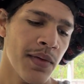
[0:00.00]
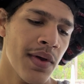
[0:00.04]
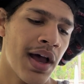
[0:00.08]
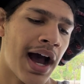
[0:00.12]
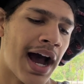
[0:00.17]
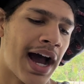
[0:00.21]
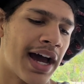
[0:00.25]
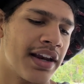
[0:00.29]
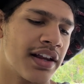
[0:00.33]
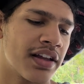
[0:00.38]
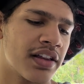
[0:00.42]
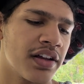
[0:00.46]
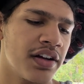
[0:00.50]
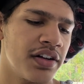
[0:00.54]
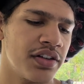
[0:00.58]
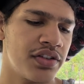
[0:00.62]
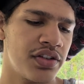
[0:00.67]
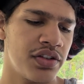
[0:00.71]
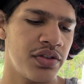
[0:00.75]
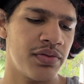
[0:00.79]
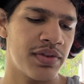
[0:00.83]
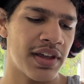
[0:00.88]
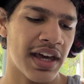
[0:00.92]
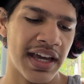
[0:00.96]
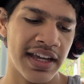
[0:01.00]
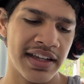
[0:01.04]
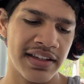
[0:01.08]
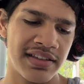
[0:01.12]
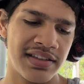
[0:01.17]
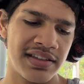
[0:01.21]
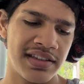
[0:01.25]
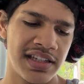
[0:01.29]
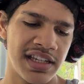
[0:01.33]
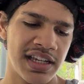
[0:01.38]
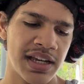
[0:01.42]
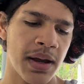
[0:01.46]
I declare to you that is
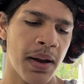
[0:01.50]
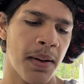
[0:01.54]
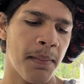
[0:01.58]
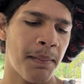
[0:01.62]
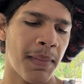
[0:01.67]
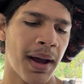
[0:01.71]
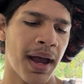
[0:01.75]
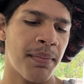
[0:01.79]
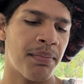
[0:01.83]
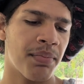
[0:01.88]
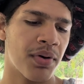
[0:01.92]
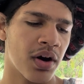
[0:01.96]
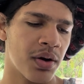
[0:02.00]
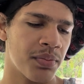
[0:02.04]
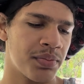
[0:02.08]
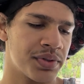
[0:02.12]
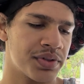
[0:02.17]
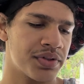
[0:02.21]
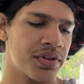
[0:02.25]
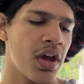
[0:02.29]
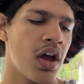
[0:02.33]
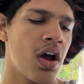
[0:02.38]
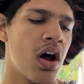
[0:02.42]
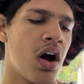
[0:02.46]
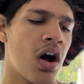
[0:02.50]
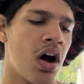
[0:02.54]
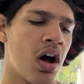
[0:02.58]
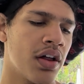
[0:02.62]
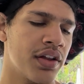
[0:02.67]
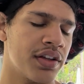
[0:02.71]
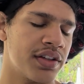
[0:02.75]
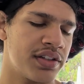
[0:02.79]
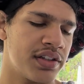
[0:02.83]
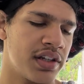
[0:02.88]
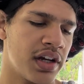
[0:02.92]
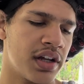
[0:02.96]
seeing my purpose, all
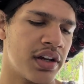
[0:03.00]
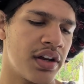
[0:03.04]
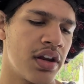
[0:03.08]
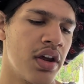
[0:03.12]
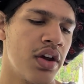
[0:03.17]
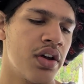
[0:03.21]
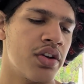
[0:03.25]
is done.